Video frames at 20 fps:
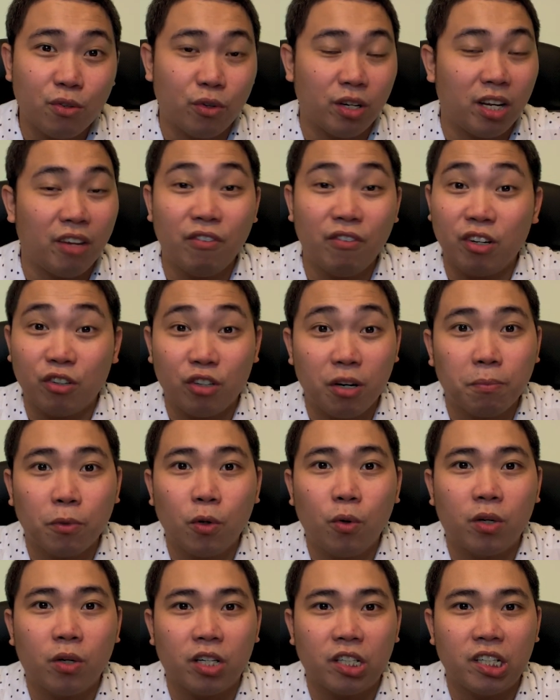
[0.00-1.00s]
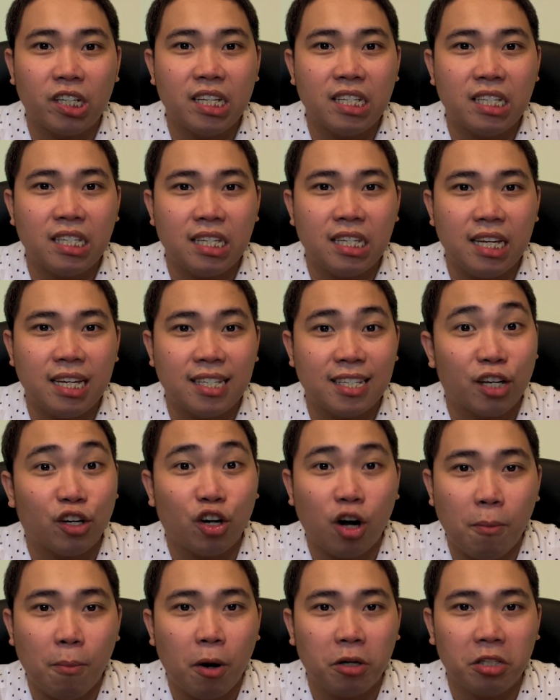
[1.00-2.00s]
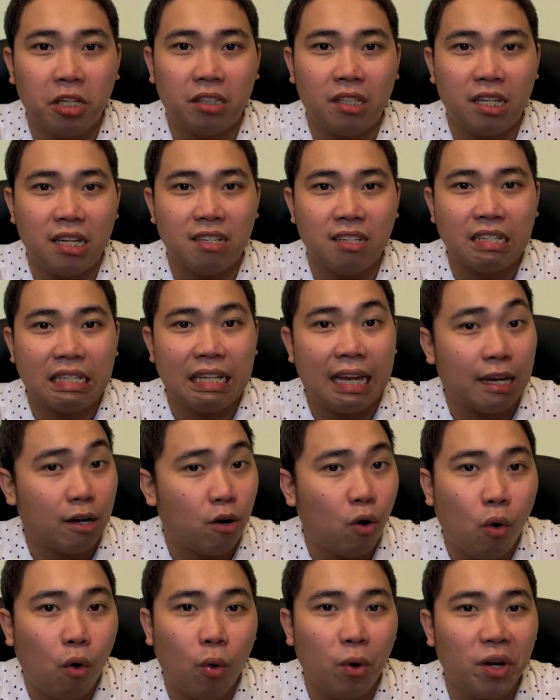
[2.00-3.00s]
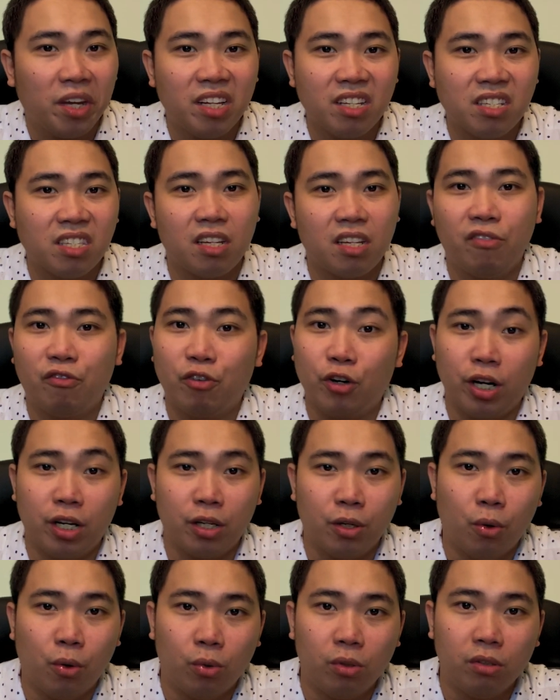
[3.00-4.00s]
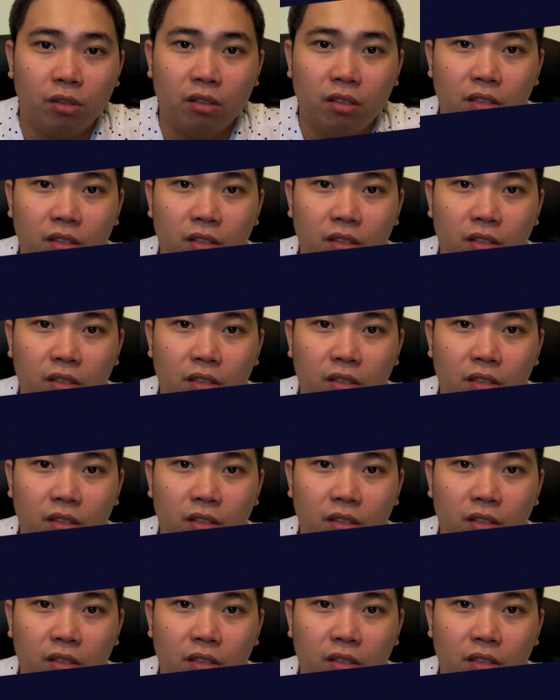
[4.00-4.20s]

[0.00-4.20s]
or even cryptocurrencies and commodities like oil, silver, and gold.